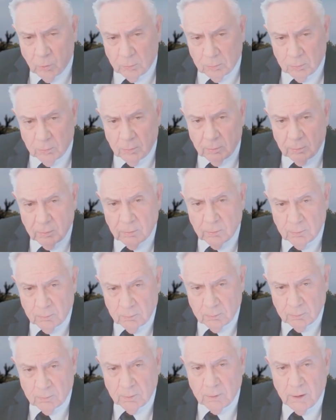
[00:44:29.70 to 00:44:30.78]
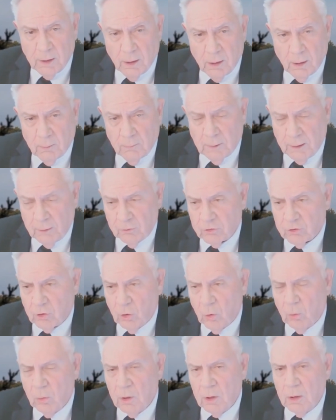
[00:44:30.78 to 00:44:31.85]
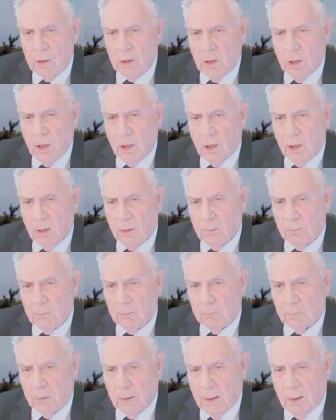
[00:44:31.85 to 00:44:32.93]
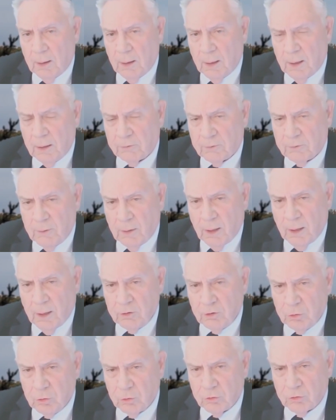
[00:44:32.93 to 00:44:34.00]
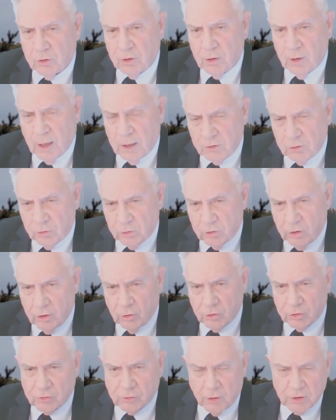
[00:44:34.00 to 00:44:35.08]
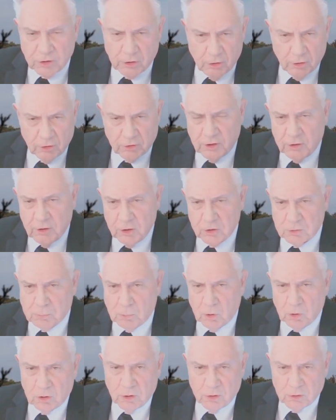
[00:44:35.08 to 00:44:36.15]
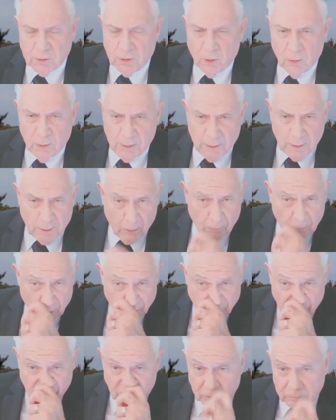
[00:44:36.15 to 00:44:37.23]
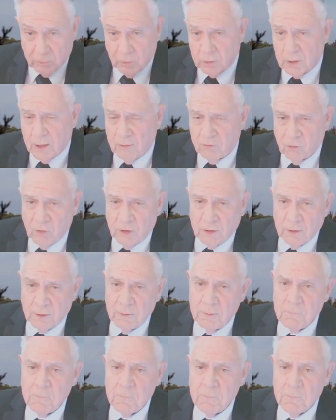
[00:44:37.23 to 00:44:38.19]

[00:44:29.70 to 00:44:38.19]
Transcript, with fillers: I can see that. yeah, and so um, I, I use a, uh, I use an illustration that's in this book. It's in almost every book I've written.